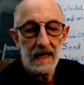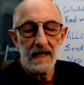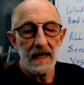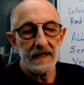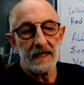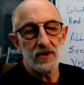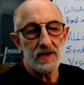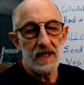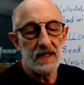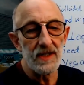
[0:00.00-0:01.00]
And here's
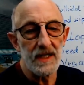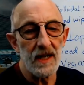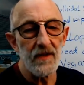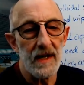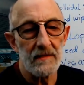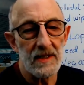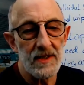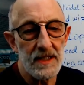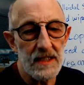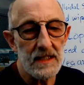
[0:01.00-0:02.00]
another thing about
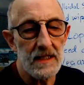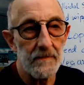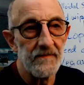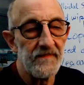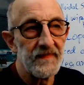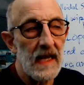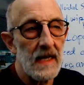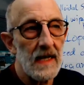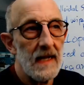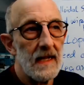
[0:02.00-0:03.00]
C60.
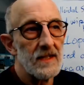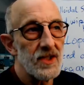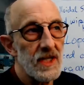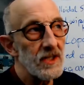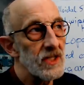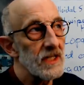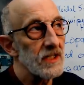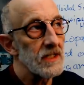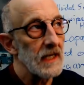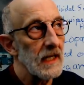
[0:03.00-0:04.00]

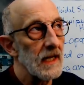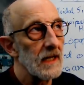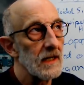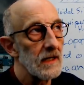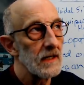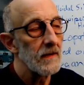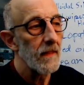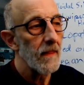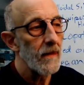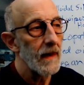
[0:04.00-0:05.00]
C60
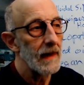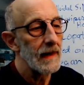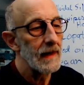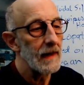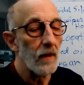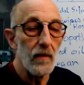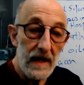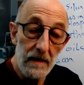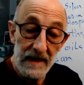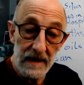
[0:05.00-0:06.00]

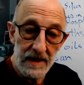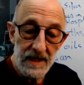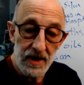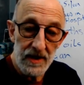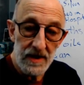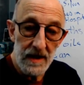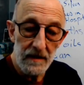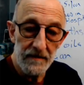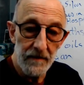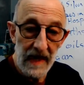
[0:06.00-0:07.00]
rehabilitates
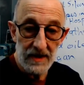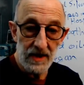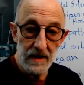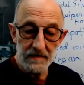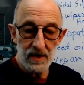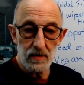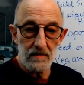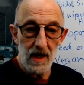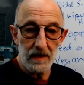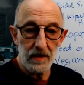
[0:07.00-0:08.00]
itself as an individual
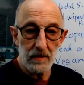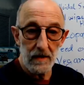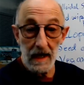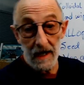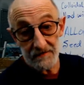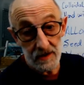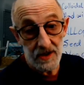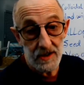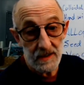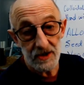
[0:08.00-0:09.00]
molecule after it's
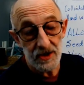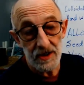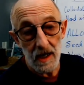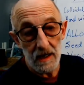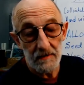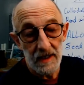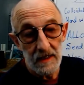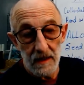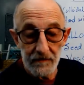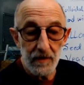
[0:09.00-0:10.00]
done its job
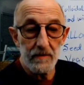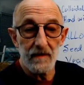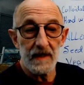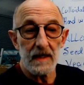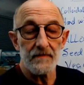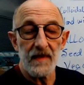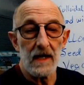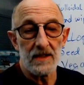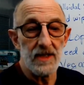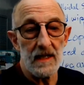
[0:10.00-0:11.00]
of removing
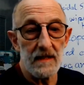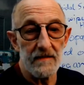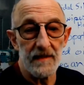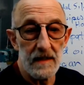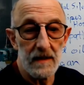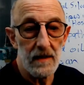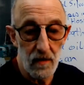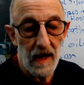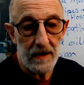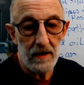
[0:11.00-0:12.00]
oxidative or
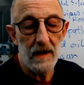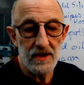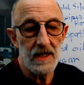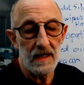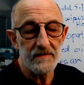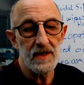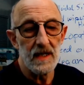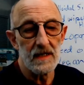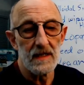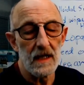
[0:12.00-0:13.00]
radical oxidative
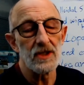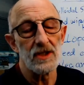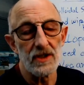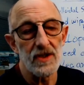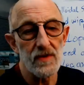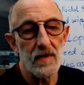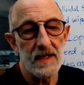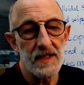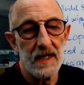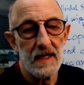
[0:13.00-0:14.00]
oxygen
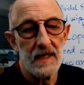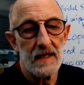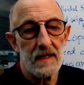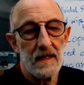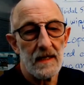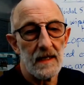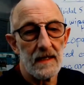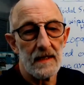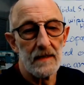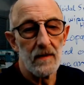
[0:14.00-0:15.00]
stress
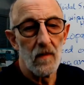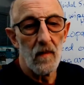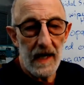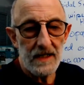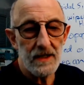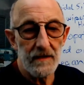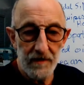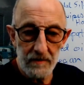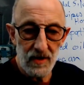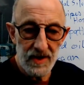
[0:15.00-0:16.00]
waste from
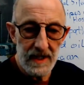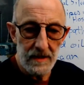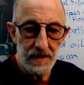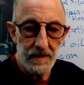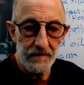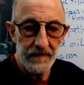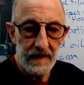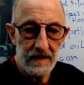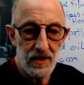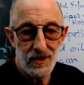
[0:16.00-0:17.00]
your cells.
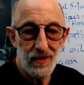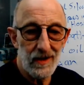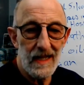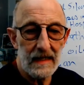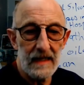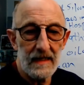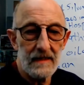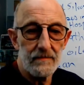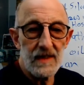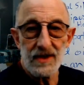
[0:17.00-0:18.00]
So it's sort of like,
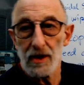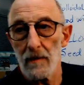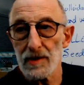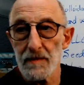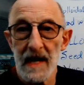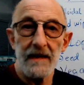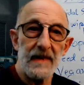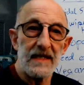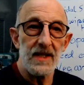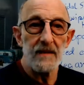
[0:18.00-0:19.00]
is a garbage man, it
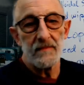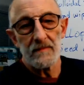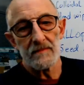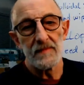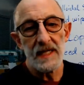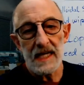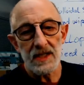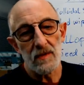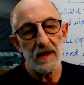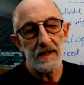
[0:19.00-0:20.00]
picks it up, takes it to
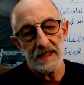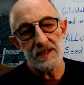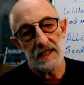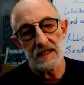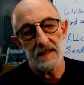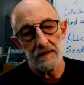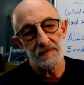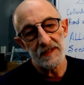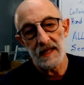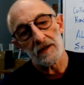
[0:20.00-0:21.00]
where it needs to get dumped,
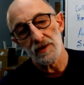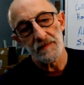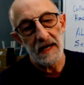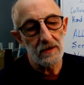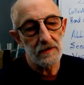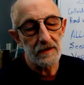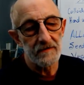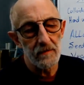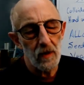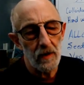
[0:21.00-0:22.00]
and then it goes back looking for
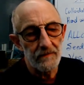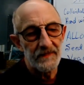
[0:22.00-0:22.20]
more.